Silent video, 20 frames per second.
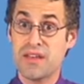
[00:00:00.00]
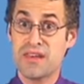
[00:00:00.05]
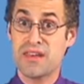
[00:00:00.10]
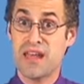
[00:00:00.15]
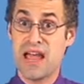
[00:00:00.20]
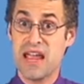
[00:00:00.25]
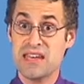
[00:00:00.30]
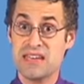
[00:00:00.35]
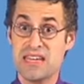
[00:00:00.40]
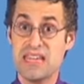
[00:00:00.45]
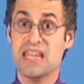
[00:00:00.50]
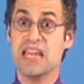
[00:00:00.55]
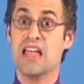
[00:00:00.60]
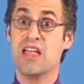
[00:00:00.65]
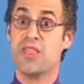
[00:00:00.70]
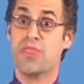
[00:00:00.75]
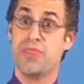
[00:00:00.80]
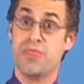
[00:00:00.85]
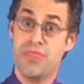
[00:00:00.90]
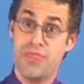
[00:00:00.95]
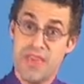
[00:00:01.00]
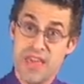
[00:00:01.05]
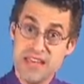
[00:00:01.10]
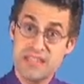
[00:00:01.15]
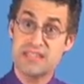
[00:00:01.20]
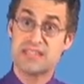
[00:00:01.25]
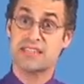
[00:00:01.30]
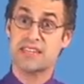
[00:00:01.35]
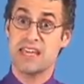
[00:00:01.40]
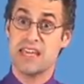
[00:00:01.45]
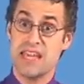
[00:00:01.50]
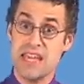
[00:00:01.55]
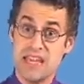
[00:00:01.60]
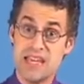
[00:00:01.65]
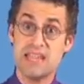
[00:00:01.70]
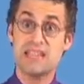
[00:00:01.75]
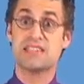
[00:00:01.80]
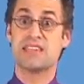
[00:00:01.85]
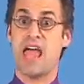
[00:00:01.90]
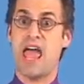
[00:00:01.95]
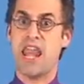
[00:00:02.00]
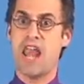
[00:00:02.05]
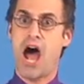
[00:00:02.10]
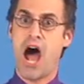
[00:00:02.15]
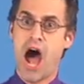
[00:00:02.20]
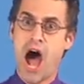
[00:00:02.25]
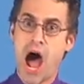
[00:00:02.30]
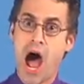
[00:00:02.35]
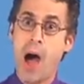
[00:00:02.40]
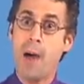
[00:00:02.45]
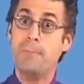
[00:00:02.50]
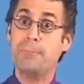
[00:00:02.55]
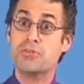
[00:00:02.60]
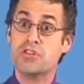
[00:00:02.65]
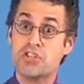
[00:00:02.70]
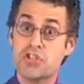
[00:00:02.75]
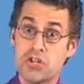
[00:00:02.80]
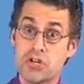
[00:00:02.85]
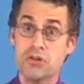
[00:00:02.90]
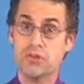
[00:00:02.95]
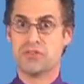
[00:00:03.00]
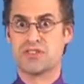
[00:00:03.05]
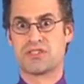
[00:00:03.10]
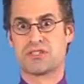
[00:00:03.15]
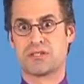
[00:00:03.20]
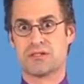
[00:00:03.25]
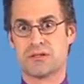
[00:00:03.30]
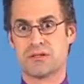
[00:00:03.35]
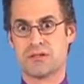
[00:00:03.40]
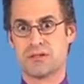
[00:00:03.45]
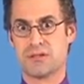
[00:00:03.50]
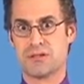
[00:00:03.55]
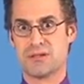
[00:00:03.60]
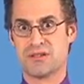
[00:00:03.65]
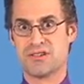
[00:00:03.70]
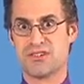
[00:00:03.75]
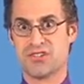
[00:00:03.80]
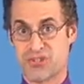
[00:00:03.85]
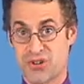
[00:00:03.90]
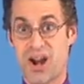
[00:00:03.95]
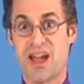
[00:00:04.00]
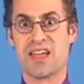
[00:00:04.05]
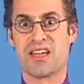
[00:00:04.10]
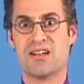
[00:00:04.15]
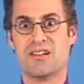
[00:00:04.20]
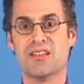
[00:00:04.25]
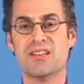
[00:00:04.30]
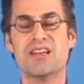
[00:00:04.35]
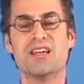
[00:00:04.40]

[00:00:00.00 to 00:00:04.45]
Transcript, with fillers: than 90. This is an obtuse triangle.